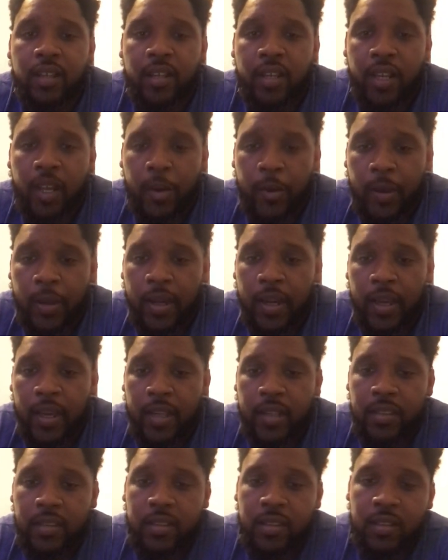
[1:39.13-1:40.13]

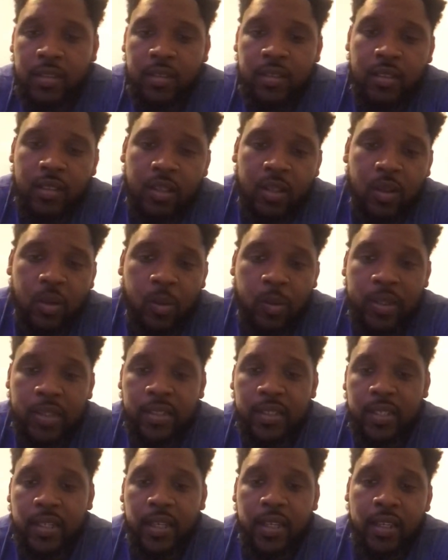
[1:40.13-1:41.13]
Heraclitus once
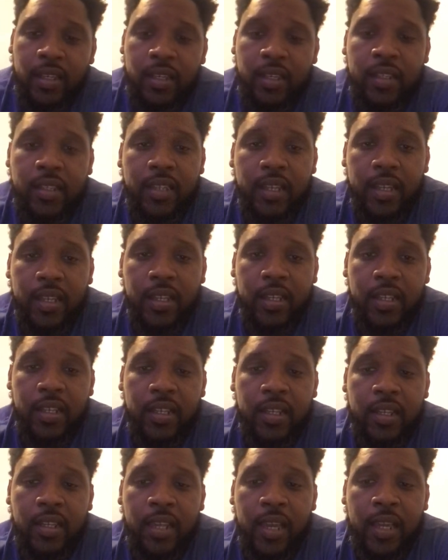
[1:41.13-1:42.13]
said, anything done
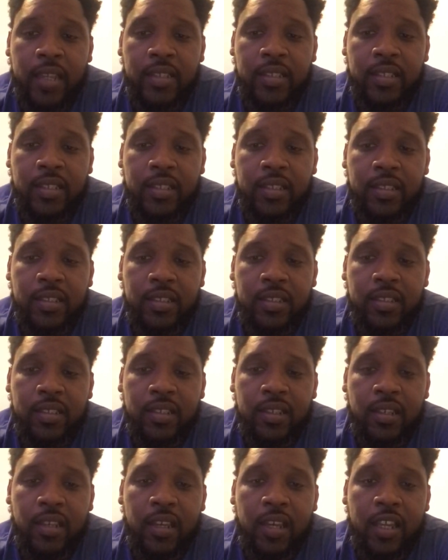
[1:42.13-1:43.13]
in excess
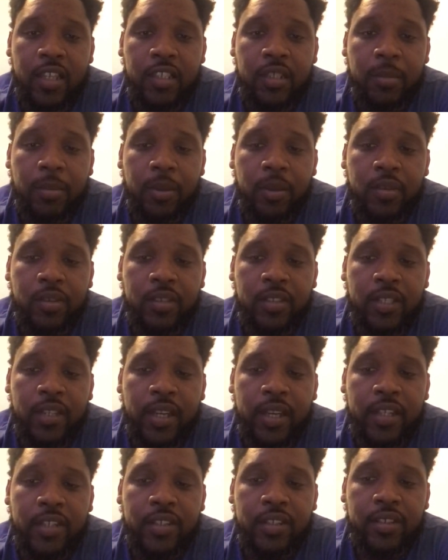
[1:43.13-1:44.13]
is opposed to
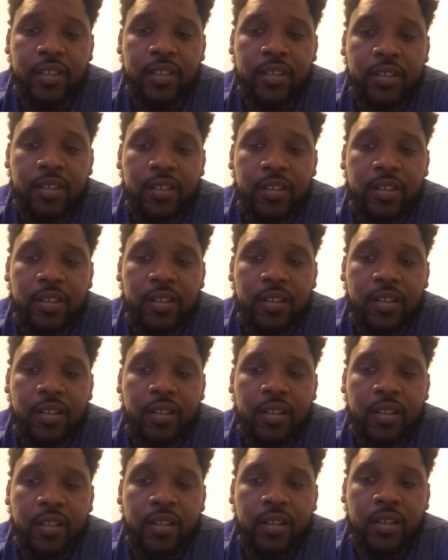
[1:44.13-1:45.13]
nature.
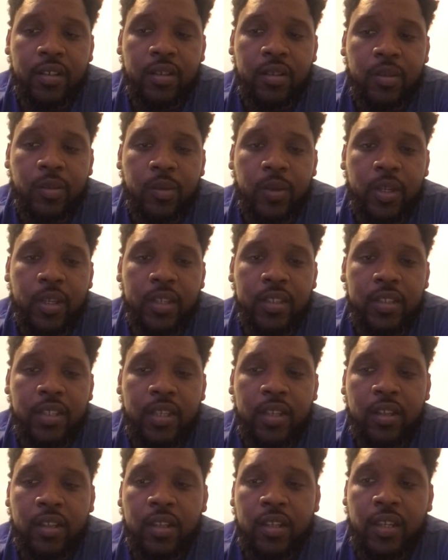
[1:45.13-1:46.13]
We
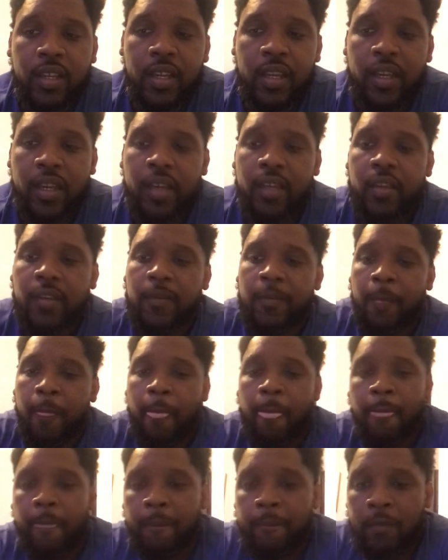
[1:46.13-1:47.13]
continue to look ahead
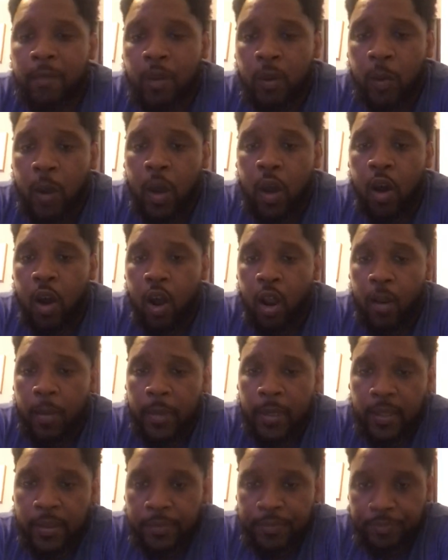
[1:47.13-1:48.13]
while
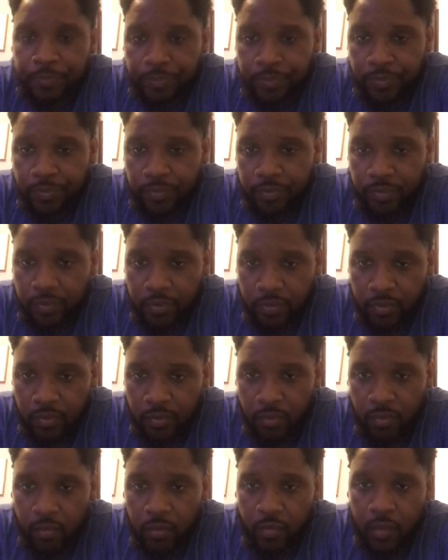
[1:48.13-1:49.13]
harming
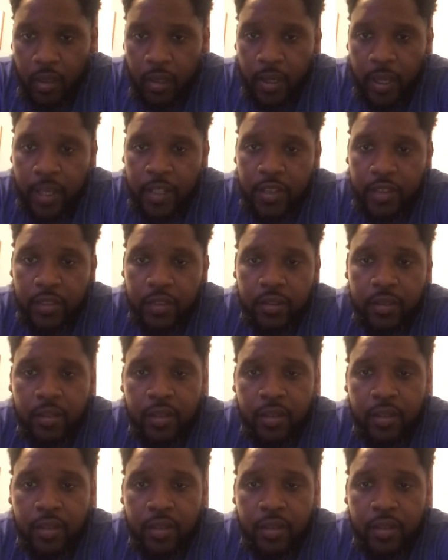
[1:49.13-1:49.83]
nature.